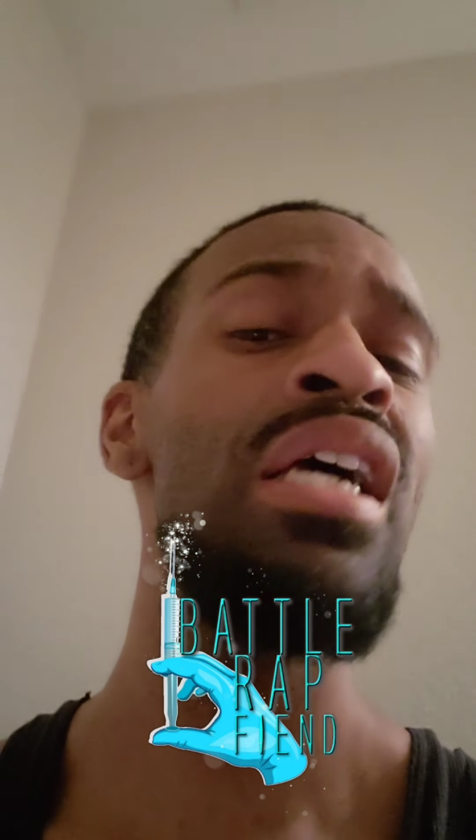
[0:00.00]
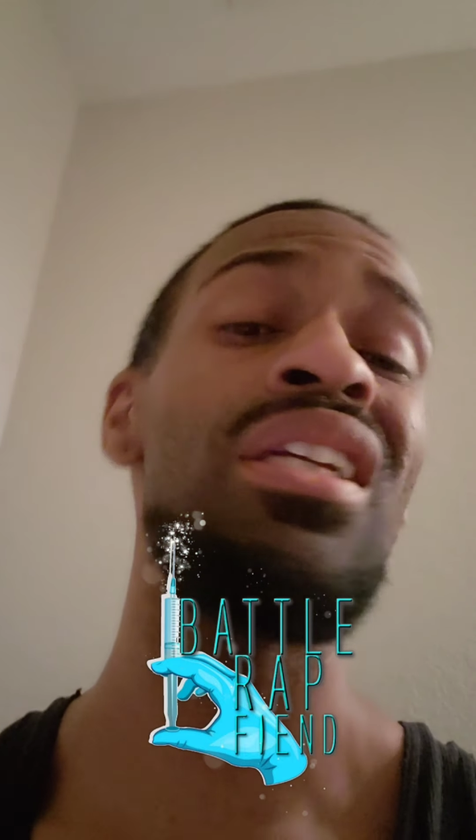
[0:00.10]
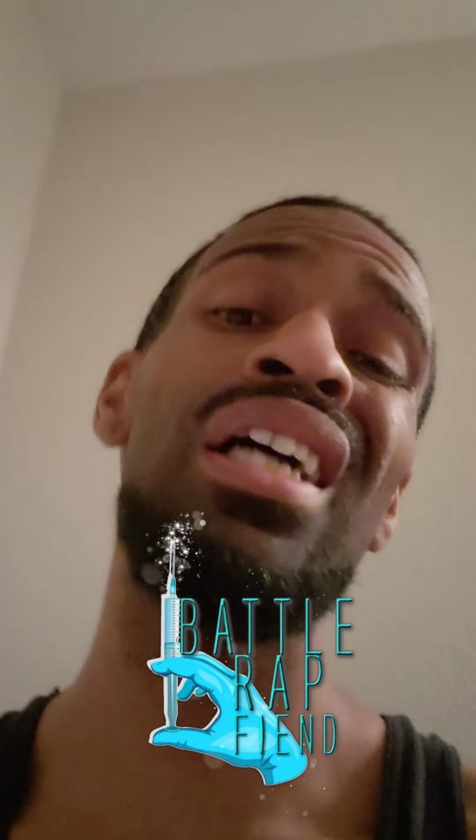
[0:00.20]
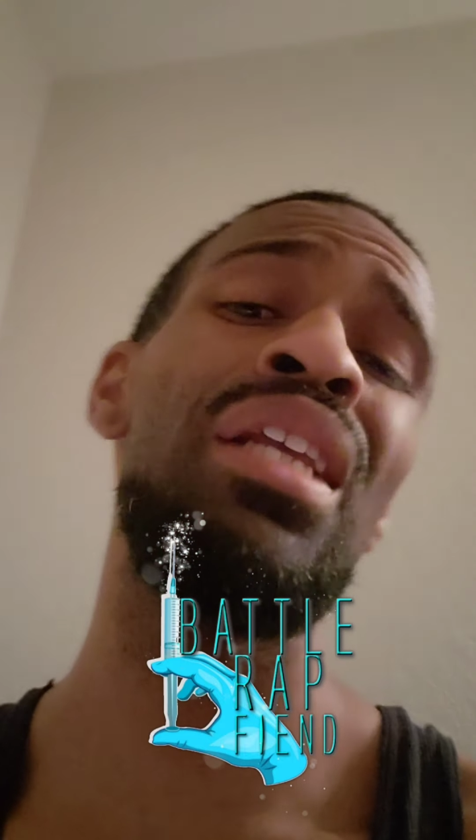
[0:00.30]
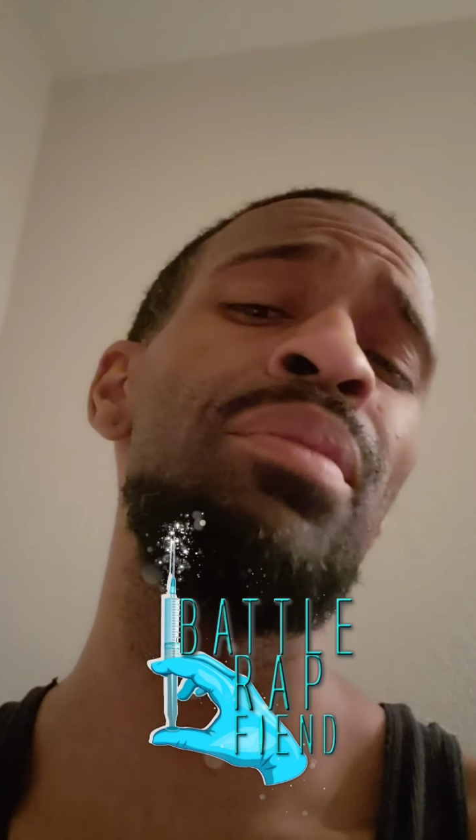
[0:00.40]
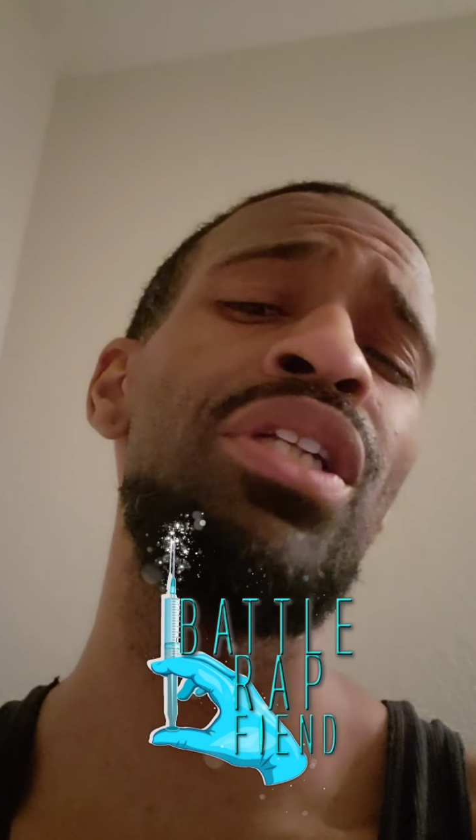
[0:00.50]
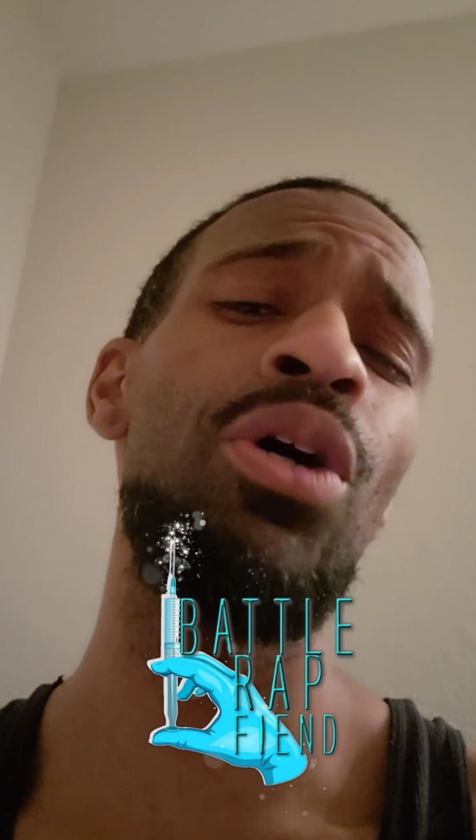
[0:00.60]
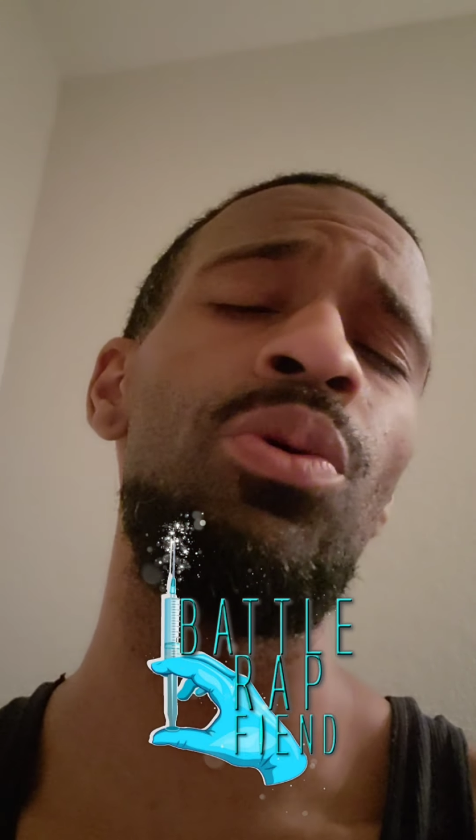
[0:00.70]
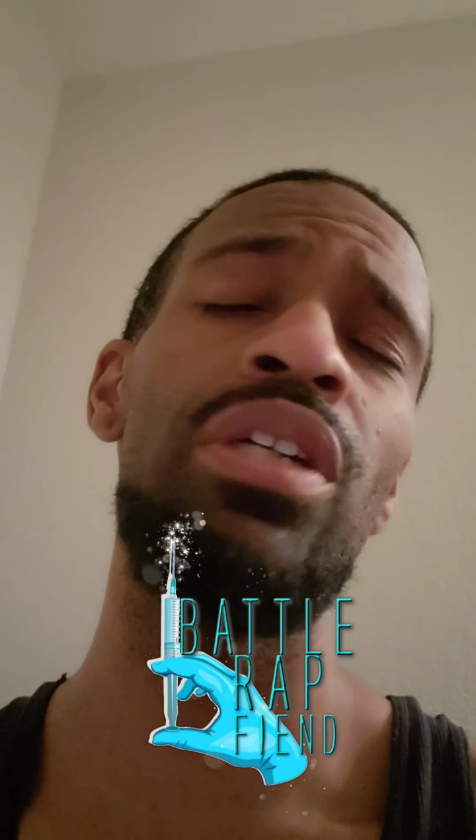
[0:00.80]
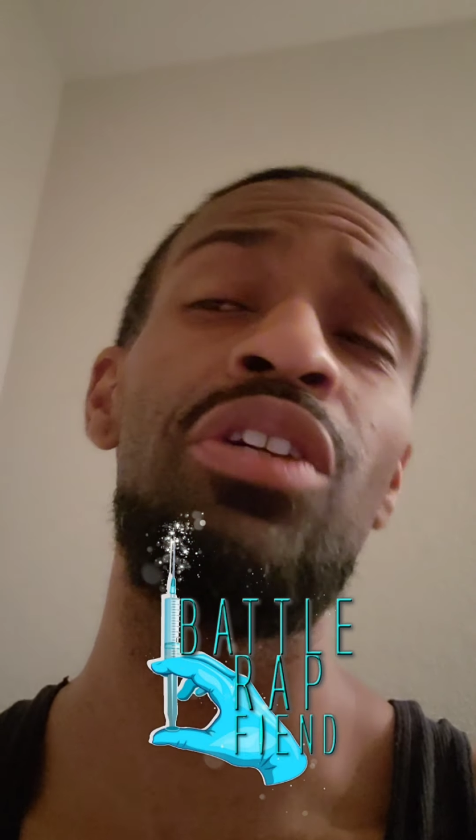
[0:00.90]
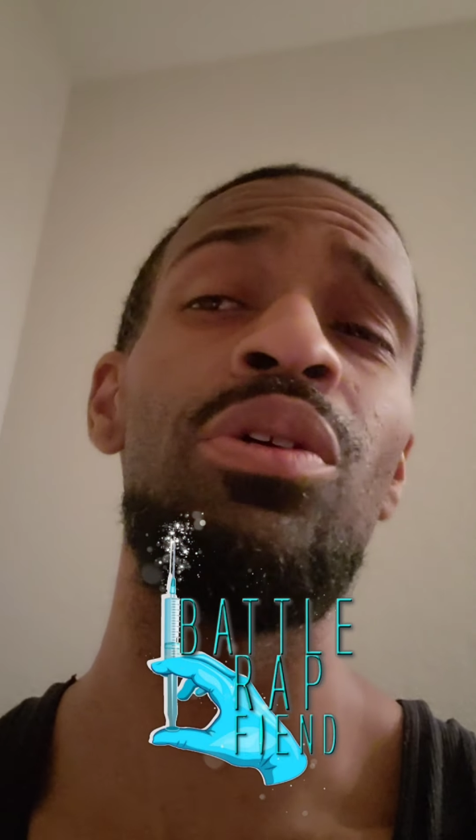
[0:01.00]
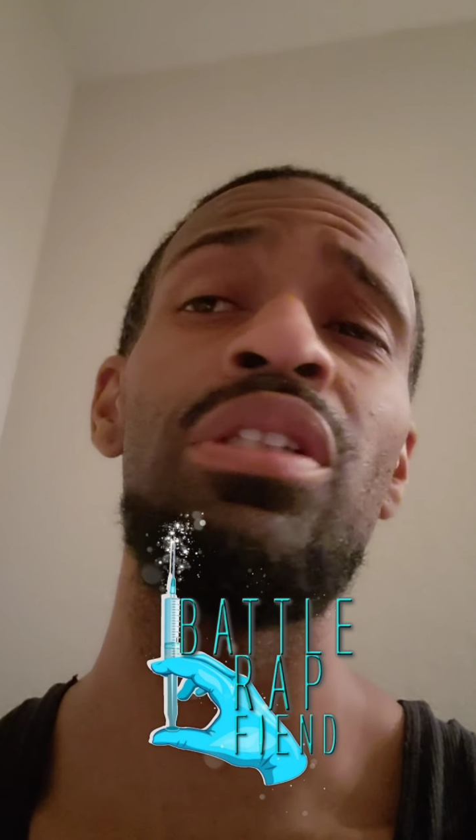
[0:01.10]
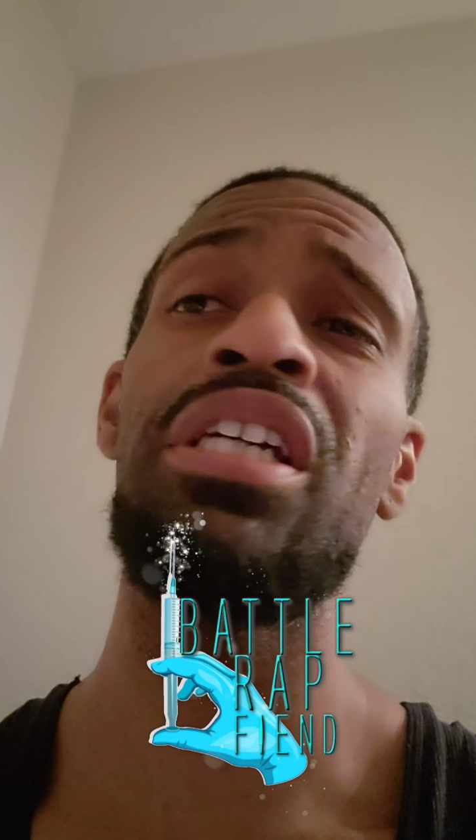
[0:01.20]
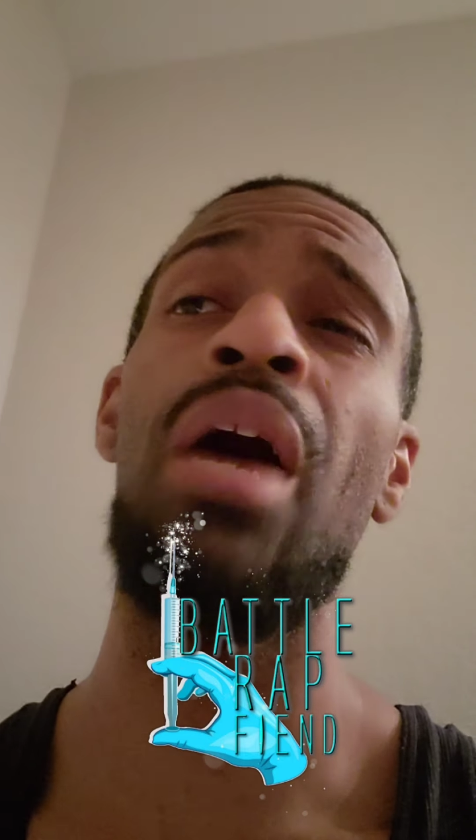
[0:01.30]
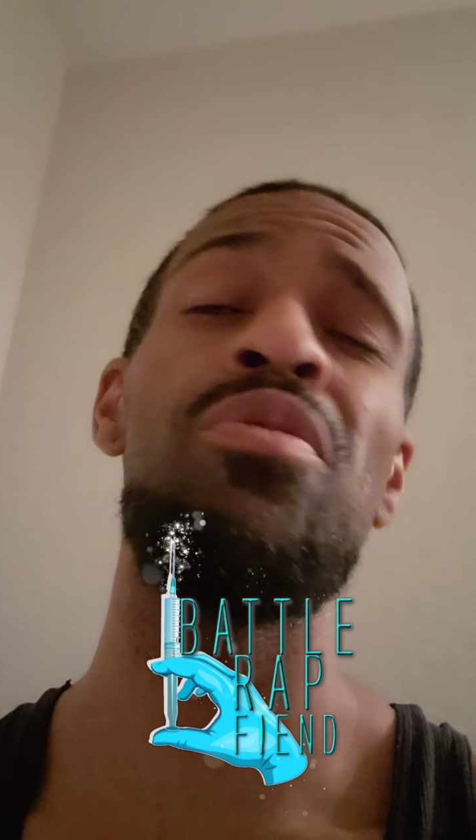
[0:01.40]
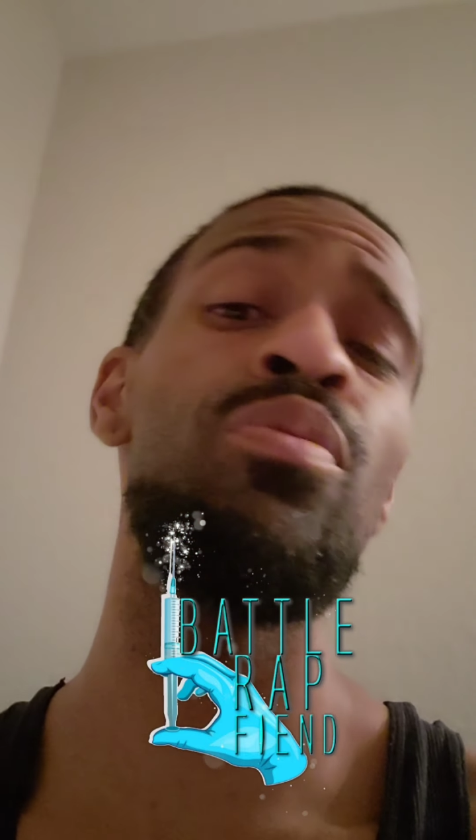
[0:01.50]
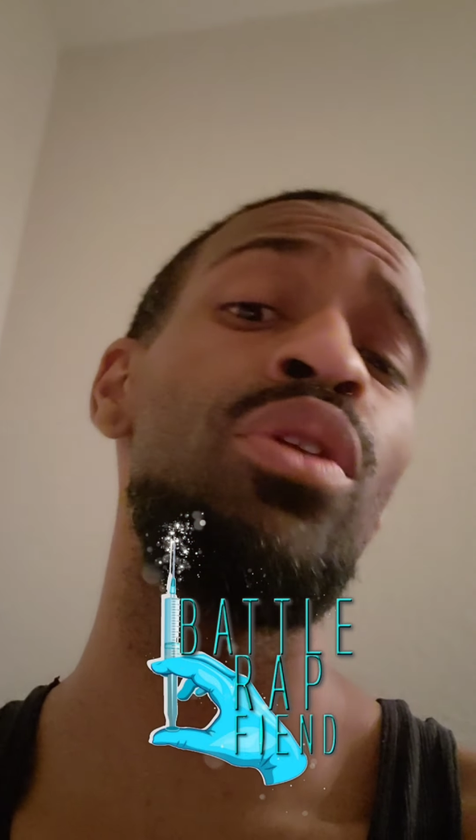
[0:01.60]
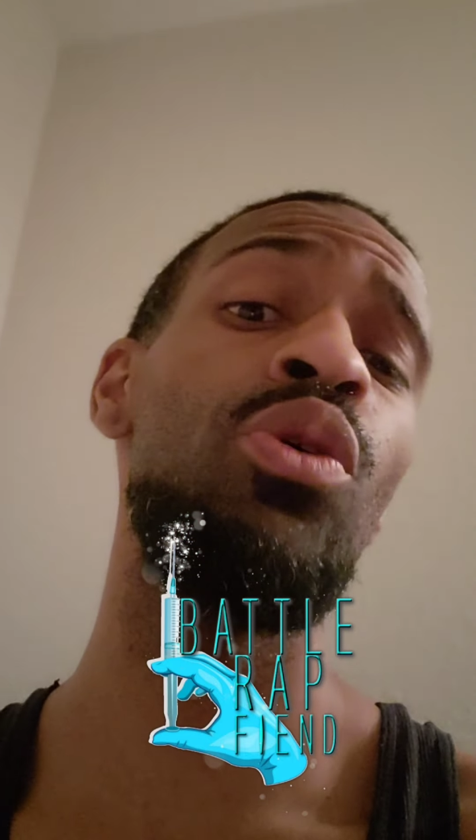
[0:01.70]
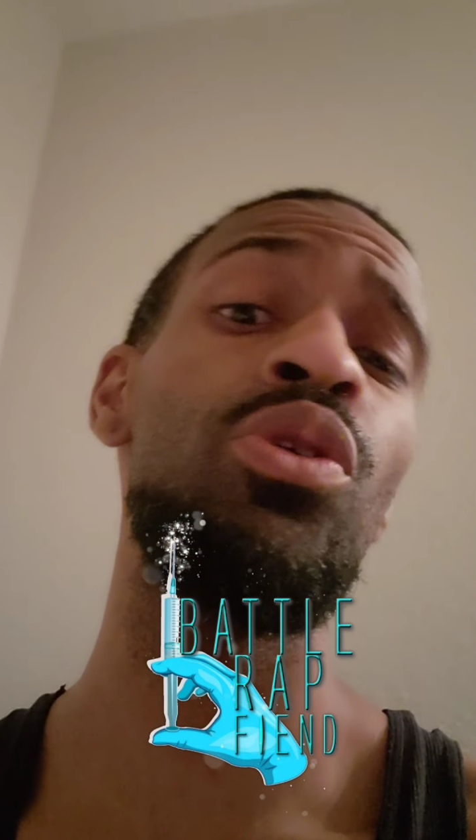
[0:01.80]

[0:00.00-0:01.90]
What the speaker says: Y'all let me know, you know, in the comments below